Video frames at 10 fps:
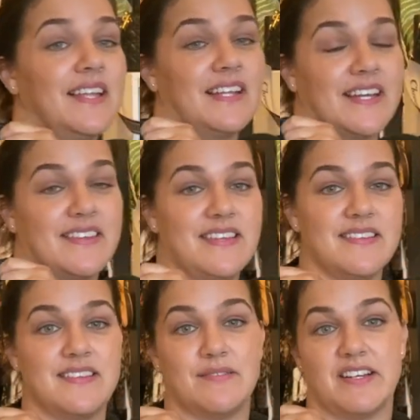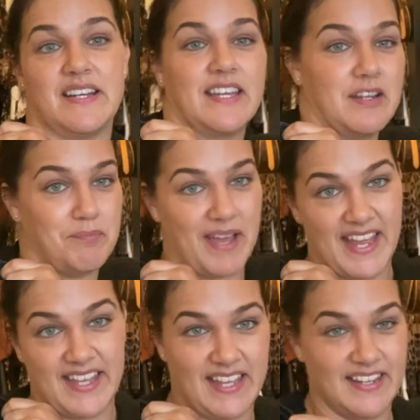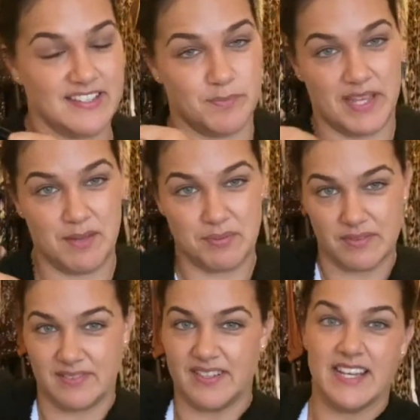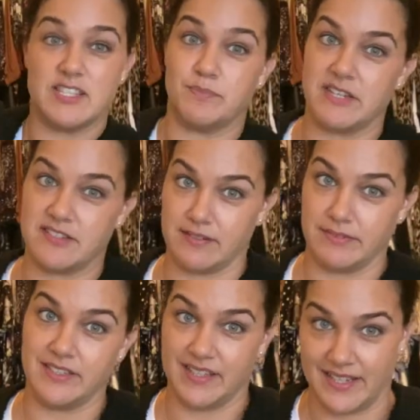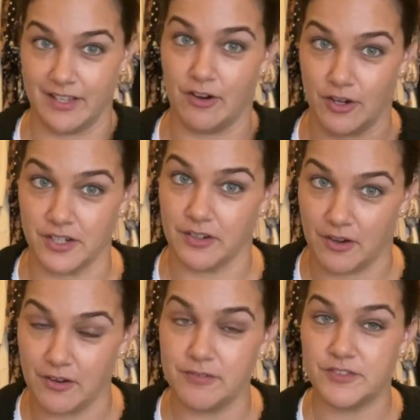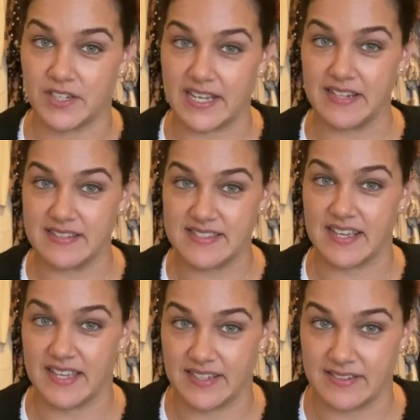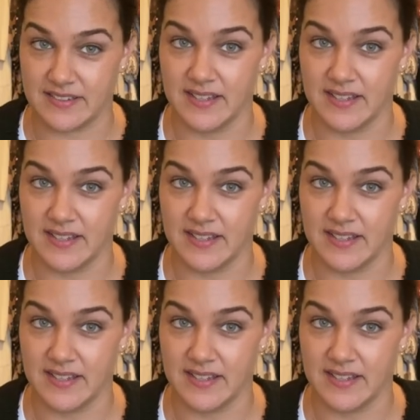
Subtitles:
like this, where it can bang into people, especially when you're getting on and off trains and